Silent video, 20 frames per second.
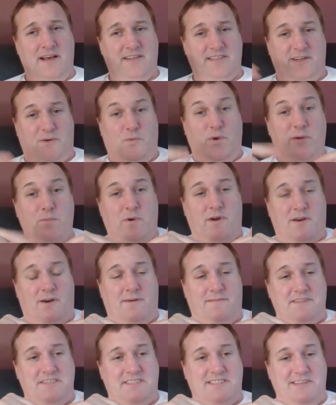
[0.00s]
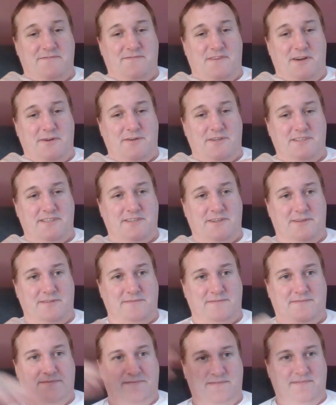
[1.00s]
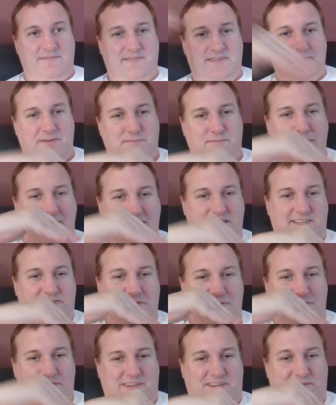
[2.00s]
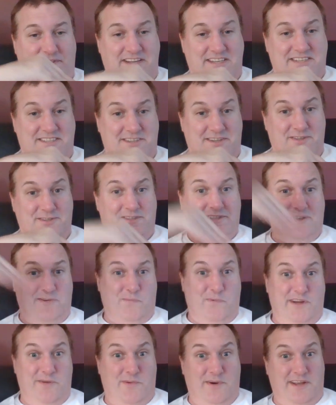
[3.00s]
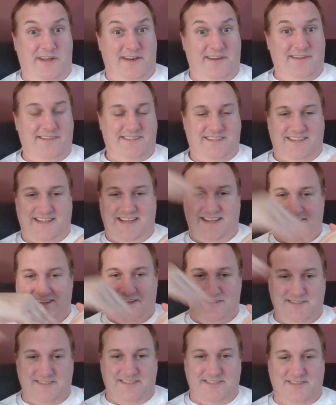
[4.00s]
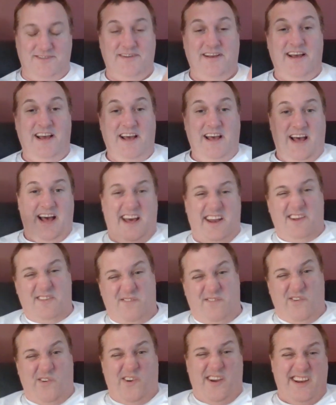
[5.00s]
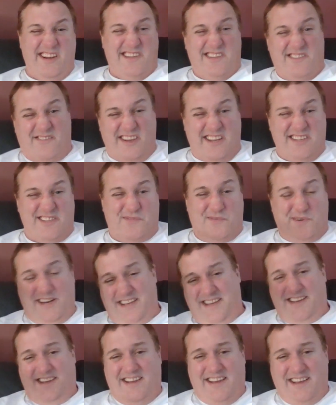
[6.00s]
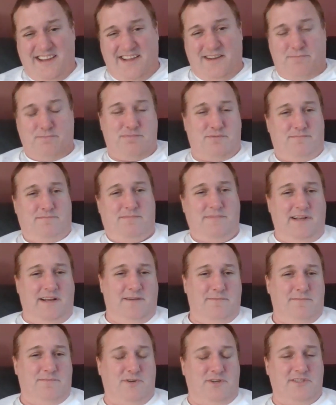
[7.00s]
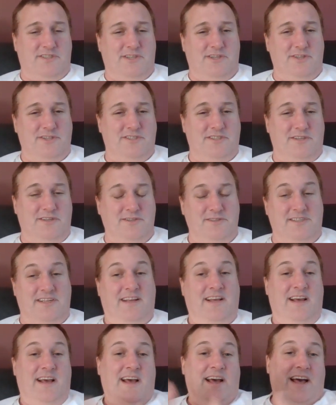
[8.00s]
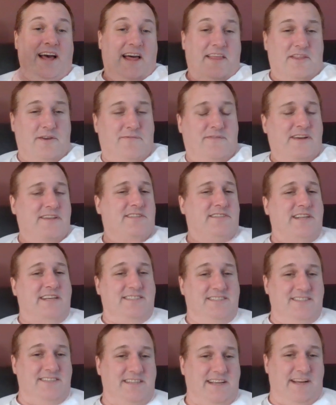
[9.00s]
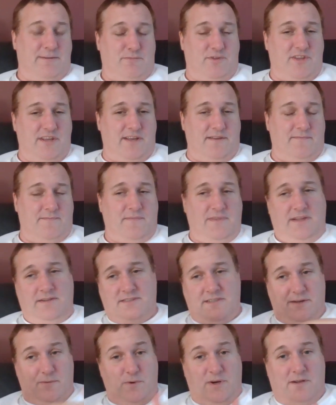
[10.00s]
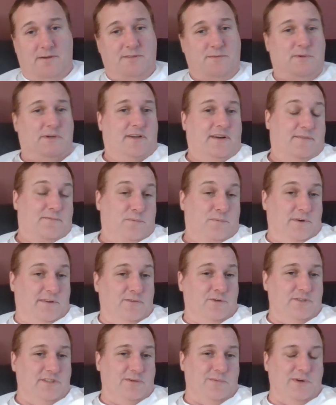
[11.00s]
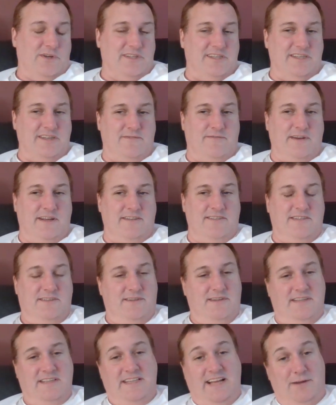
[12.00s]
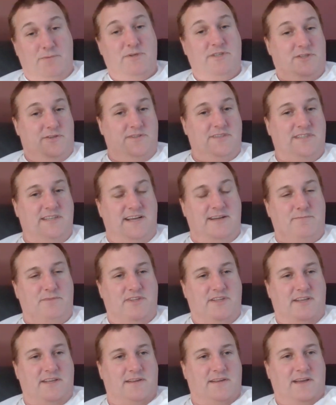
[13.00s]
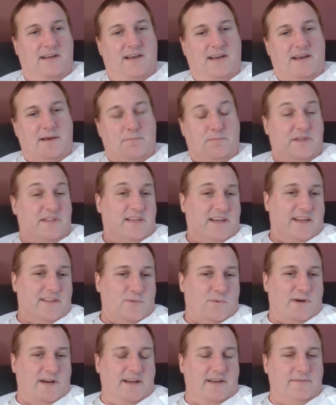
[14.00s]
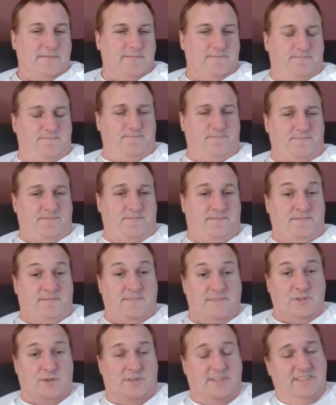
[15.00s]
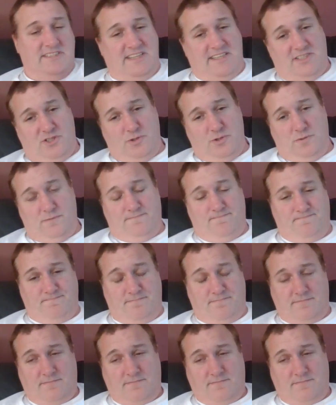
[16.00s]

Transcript: So we want to obviously focus on making sure the defence lose and we win. So that those two, and avoid defence winning and prosecution losing. And the defence does the same thing. And so when I've also worked in defence, and they would do the same thing, but the other way, or at least they should.